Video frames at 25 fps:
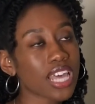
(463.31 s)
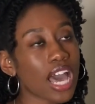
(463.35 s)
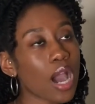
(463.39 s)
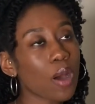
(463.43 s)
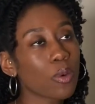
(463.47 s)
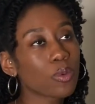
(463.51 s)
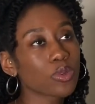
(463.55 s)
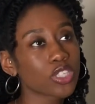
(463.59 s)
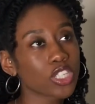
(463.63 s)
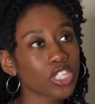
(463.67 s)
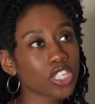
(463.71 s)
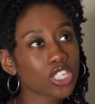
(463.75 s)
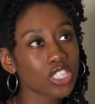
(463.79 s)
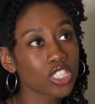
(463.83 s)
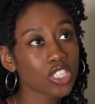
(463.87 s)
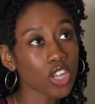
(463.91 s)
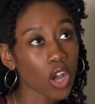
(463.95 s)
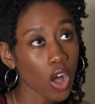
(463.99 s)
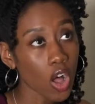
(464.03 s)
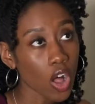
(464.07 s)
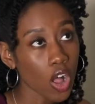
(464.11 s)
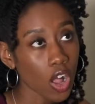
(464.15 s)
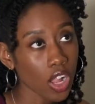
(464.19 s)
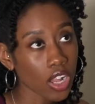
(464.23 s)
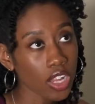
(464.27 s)
I was a
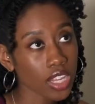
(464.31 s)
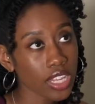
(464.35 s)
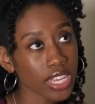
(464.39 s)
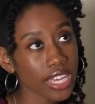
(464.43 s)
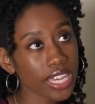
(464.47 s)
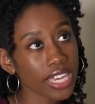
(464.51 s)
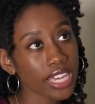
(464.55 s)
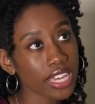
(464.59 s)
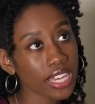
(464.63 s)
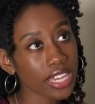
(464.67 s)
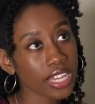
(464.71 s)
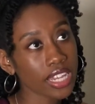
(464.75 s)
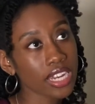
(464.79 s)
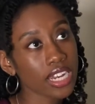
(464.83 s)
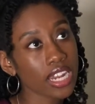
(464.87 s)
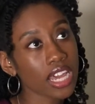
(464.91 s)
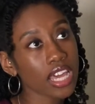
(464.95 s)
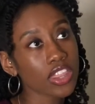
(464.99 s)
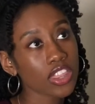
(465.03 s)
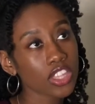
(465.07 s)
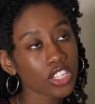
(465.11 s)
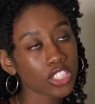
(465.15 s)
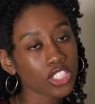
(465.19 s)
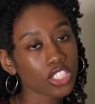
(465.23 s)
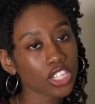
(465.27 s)
doll in
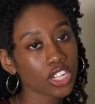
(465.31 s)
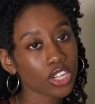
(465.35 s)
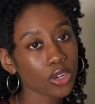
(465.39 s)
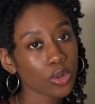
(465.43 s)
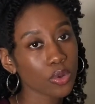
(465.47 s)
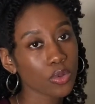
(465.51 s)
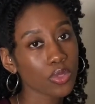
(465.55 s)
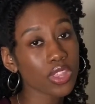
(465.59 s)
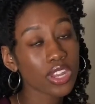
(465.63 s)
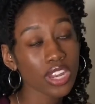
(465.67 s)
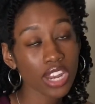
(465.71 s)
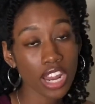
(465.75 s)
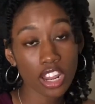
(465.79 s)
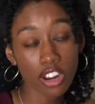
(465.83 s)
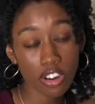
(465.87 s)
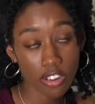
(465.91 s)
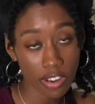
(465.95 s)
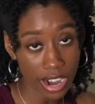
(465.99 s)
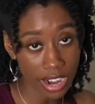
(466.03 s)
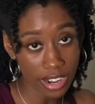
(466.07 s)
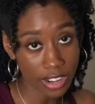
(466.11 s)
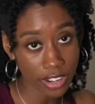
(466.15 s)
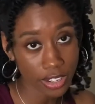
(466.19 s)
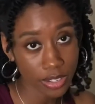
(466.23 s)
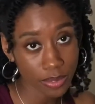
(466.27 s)
the show The
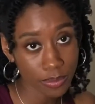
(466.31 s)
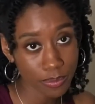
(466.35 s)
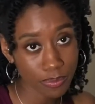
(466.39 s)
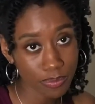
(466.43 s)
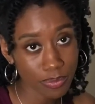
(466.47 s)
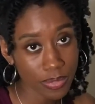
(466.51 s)
Nutcracker.